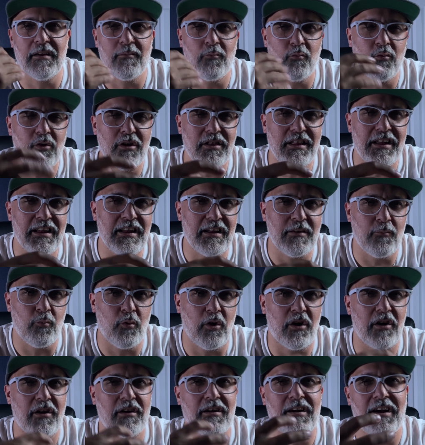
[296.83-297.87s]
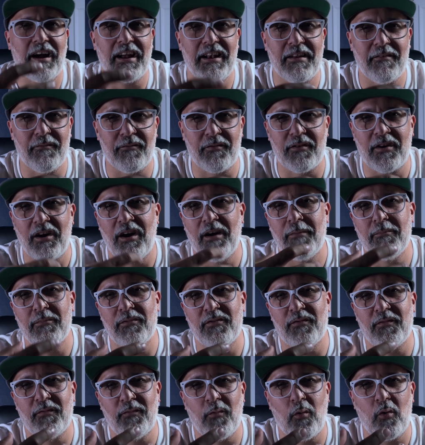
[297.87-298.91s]
really where it kind of
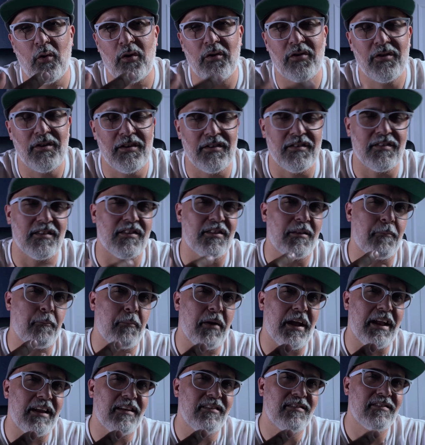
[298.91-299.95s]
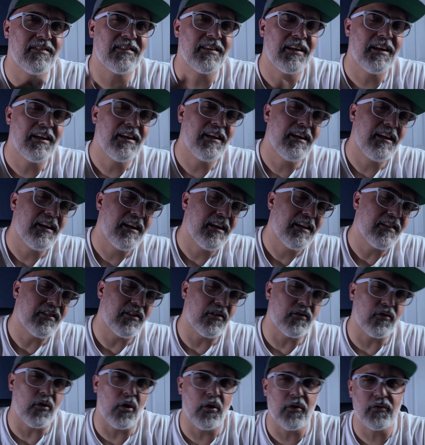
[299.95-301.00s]
comes forth is in the base.
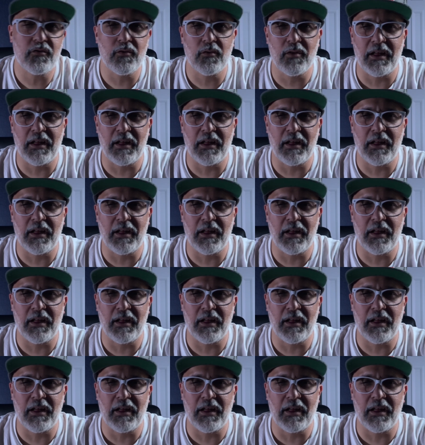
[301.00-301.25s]
There's also